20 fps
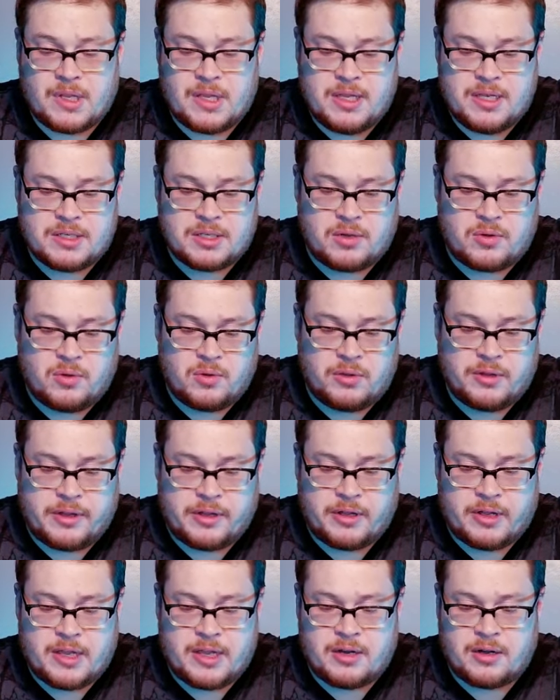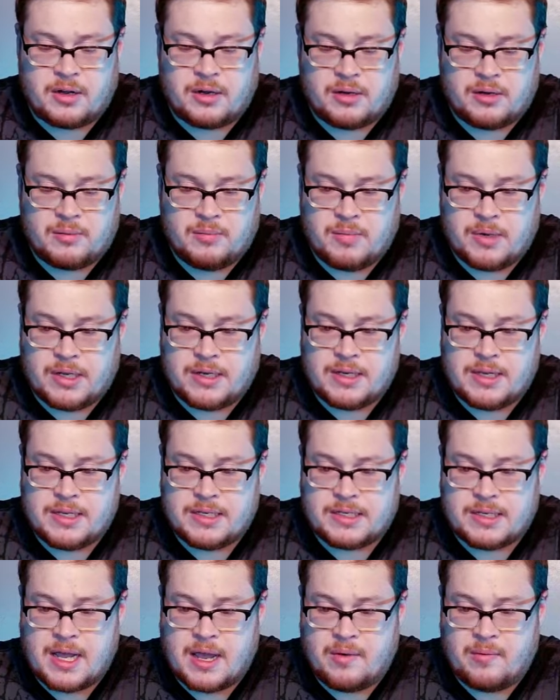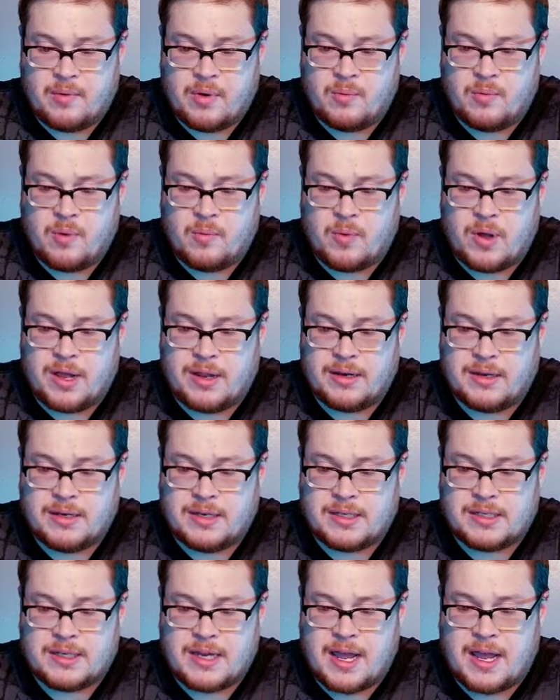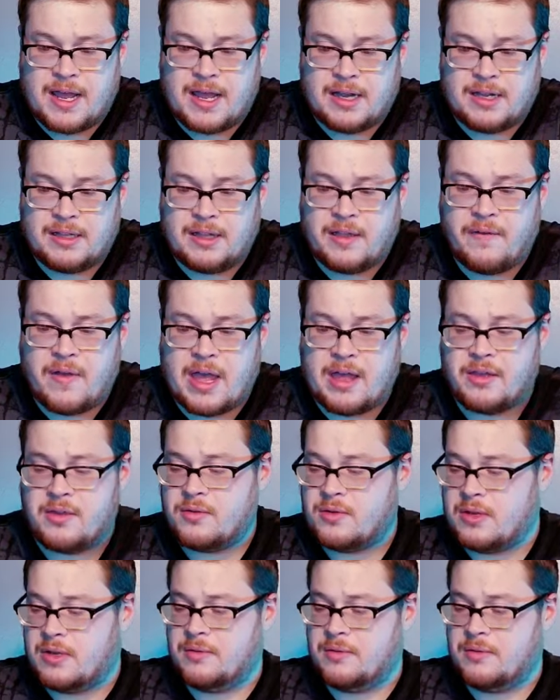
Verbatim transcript: He's a cool little eater, but he's not what we want, and he's not highly valued.